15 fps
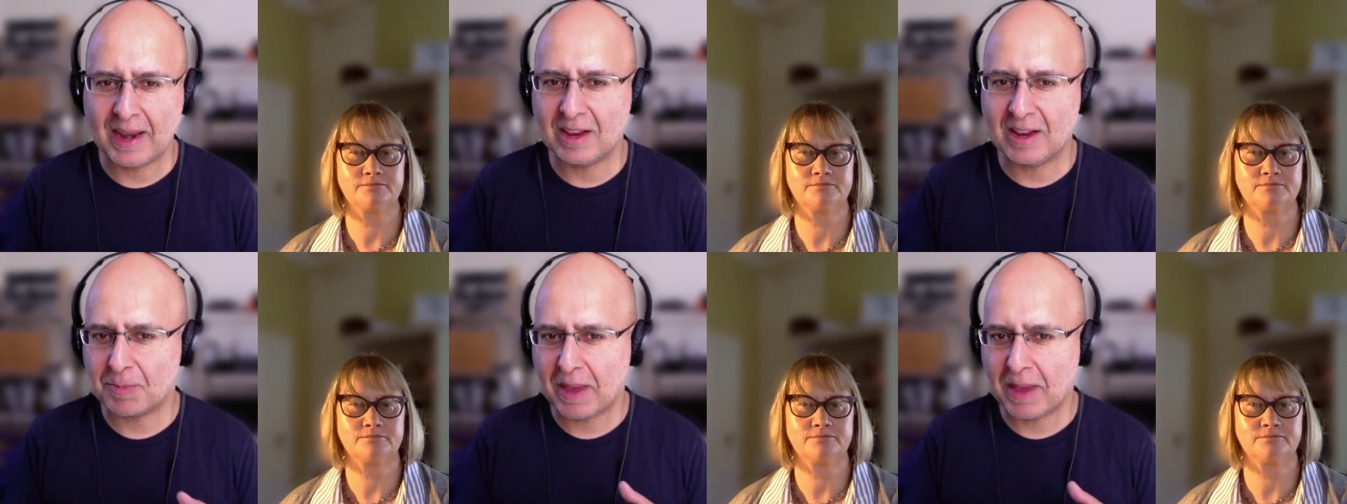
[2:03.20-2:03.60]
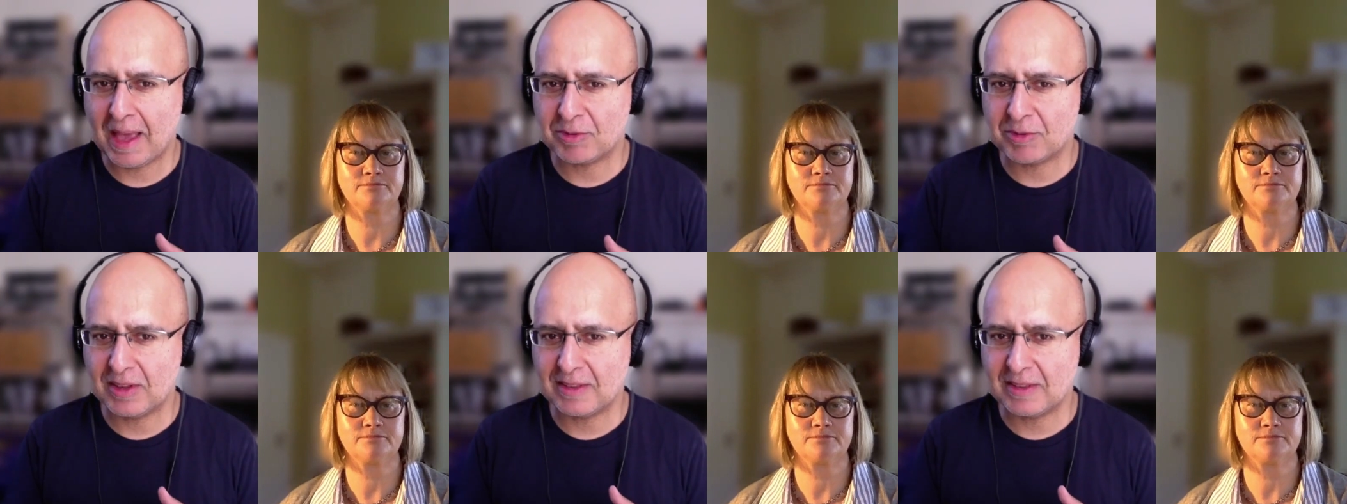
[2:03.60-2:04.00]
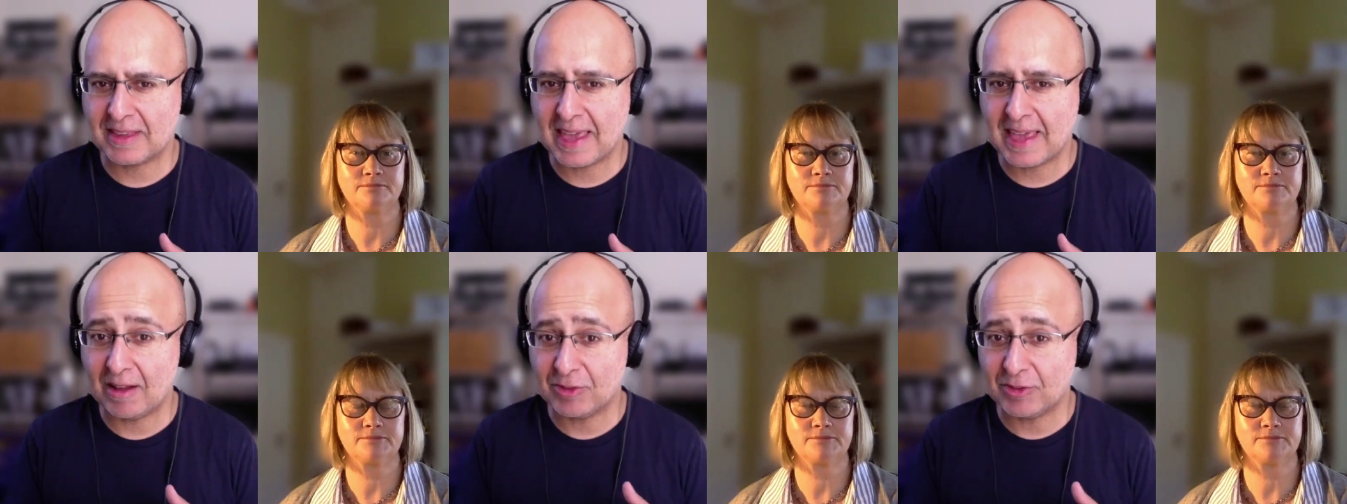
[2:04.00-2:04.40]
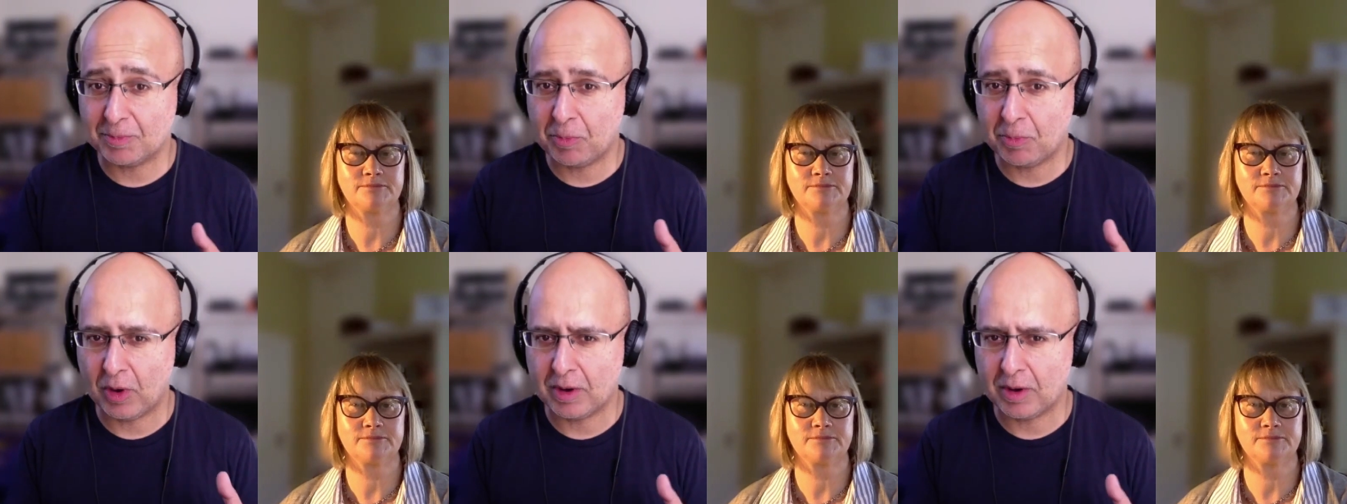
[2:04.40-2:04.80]
Speaker 1: And it's perhaps its
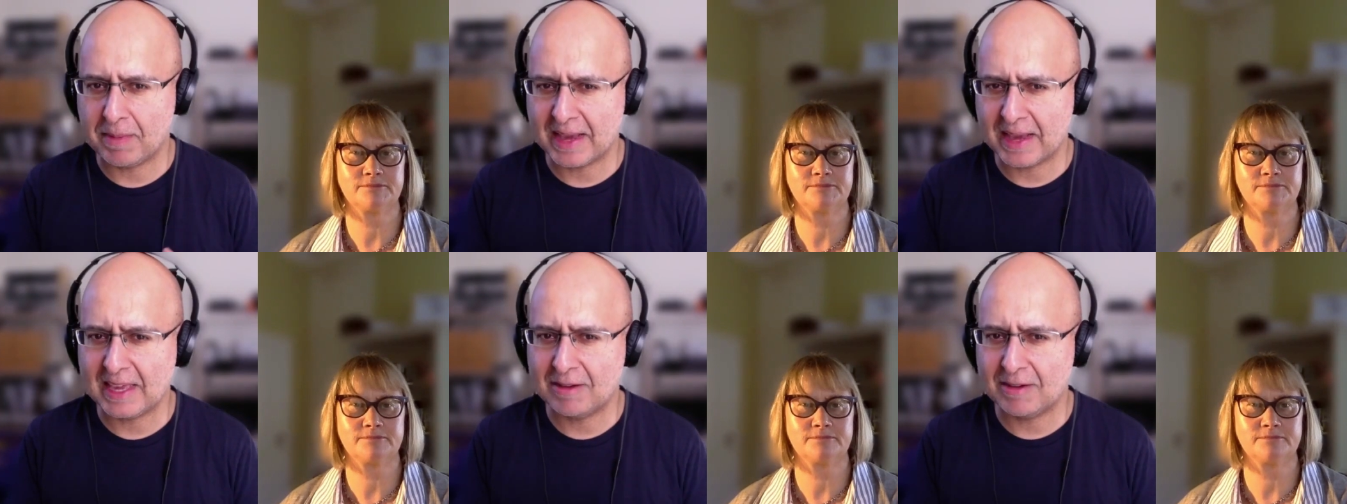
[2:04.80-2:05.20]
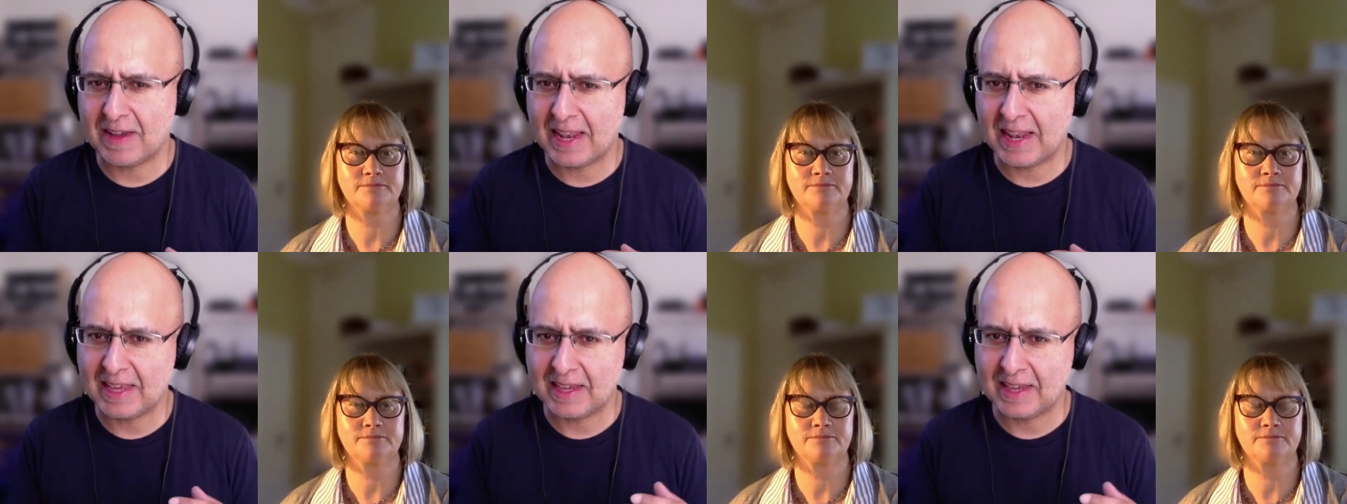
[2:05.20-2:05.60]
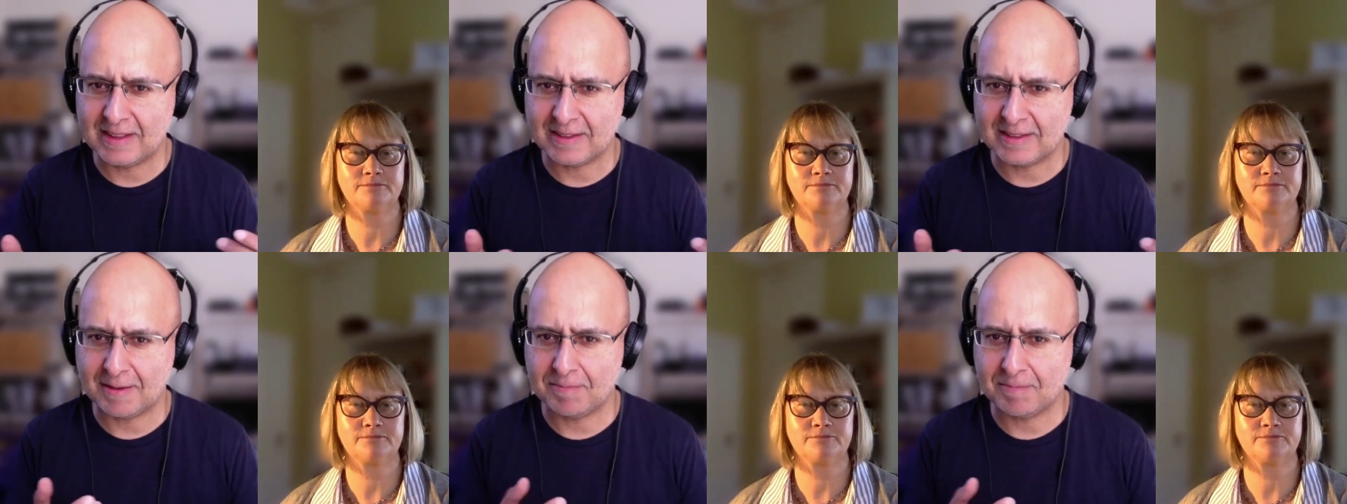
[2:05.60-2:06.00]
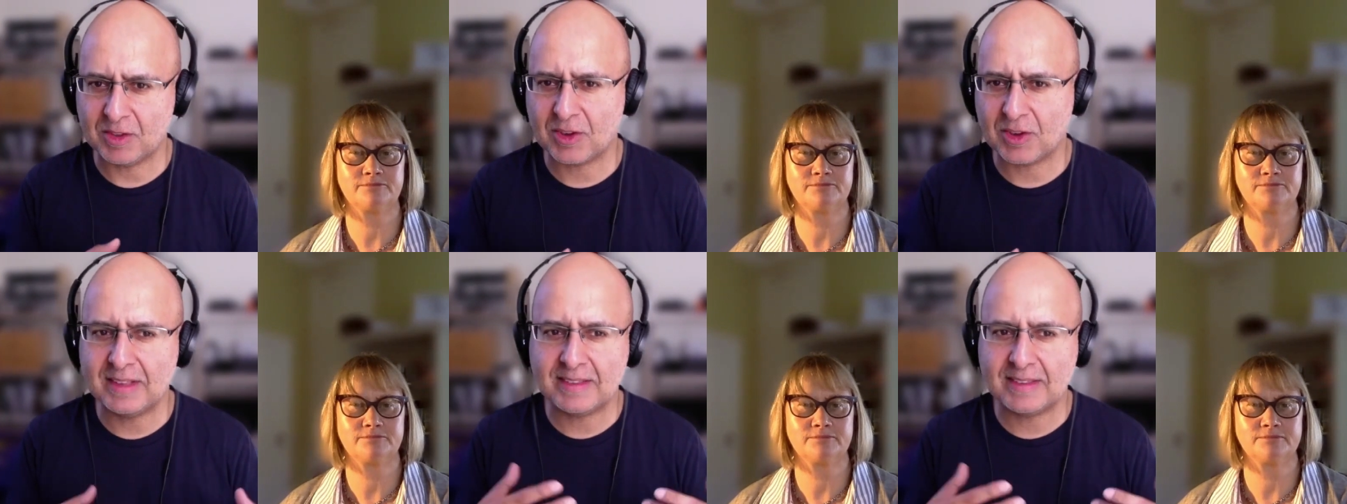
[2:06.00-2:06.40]
counterpoint, Machiavellianism,
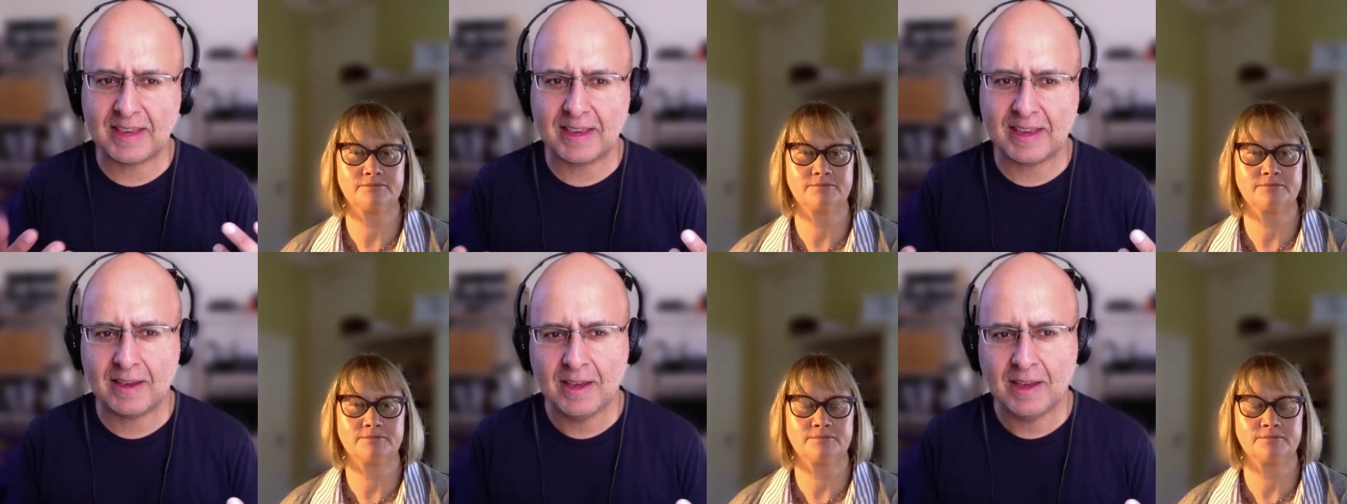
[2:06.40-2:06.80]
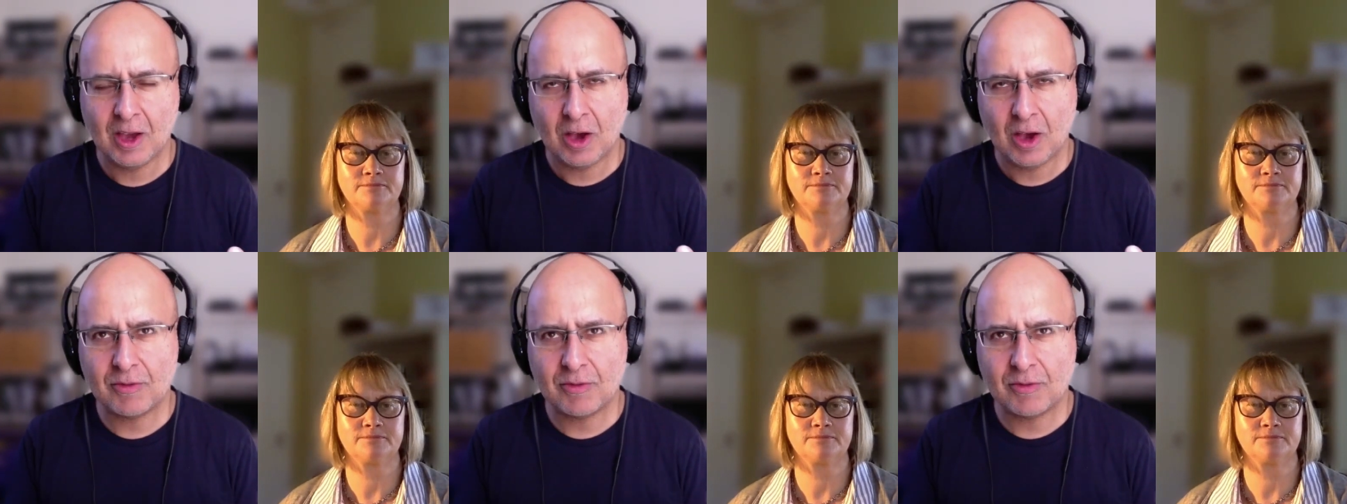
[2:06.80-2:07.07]
this idea